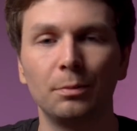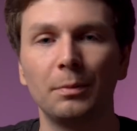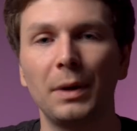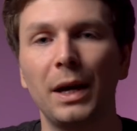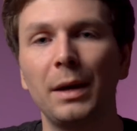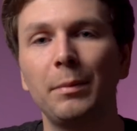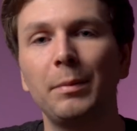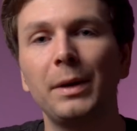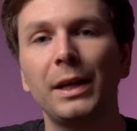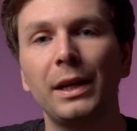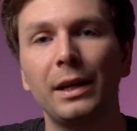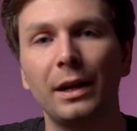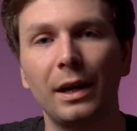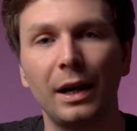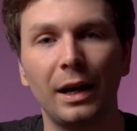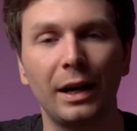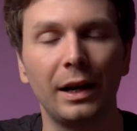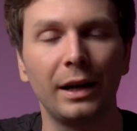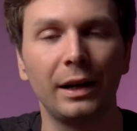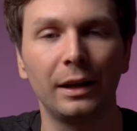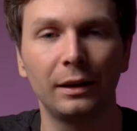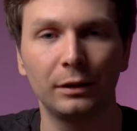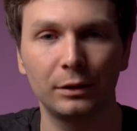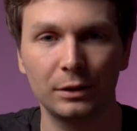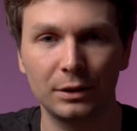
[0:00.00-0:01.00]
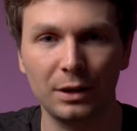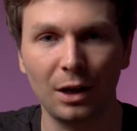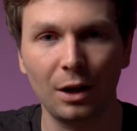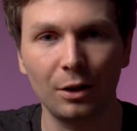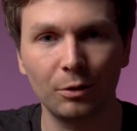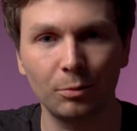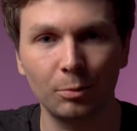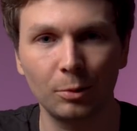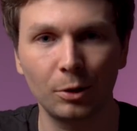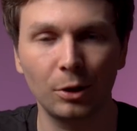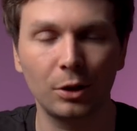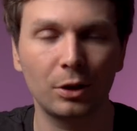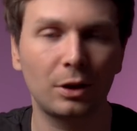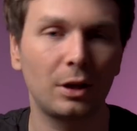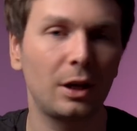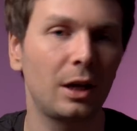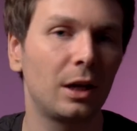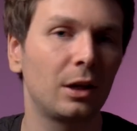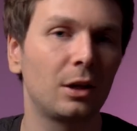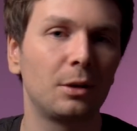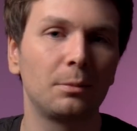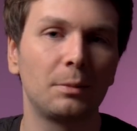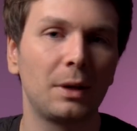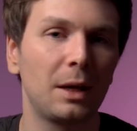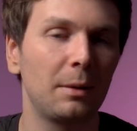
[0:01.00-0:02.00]
Maybe I start
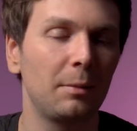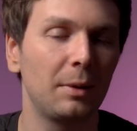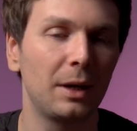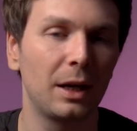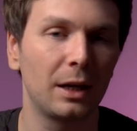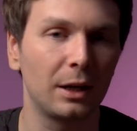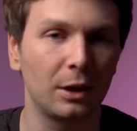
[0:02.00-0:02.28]
working or maybe